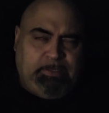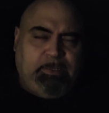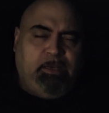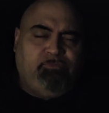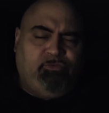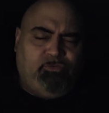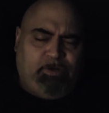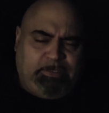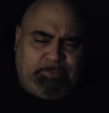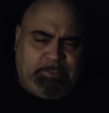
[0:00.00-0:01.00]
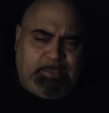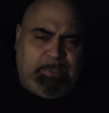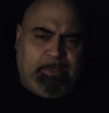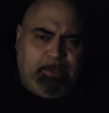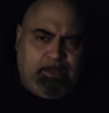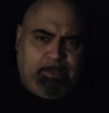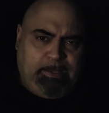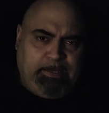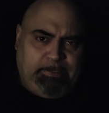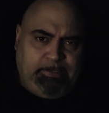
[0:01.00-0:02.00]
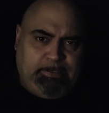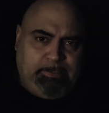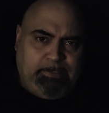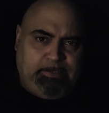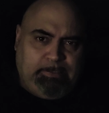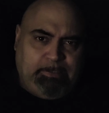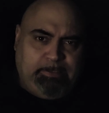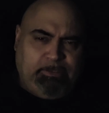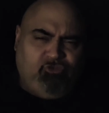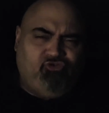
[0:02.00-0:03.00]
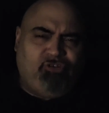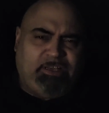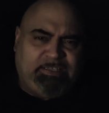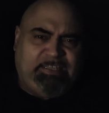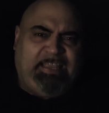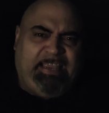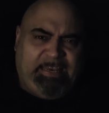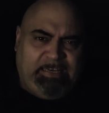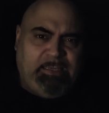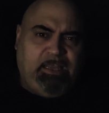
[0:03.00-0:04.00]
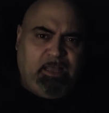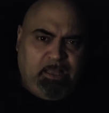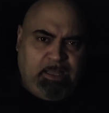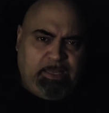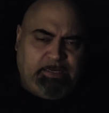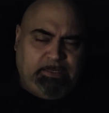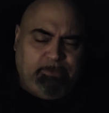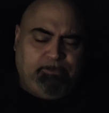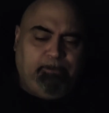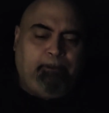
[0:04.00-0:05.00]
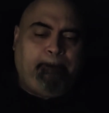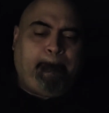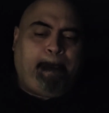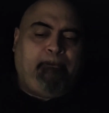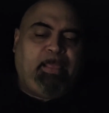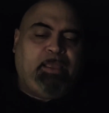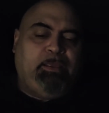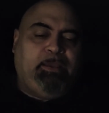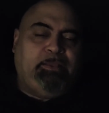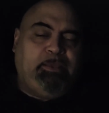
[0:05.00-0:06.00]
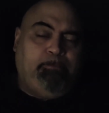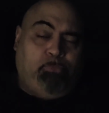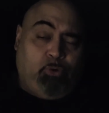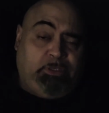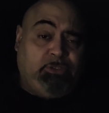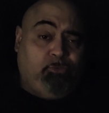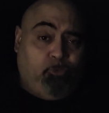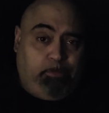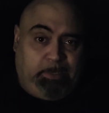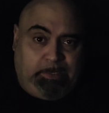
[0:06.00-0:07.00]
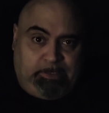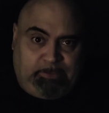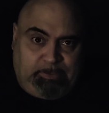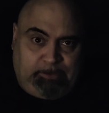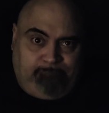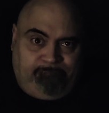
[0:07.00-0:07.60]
of trusting God, trust in God, and the importance of obedience.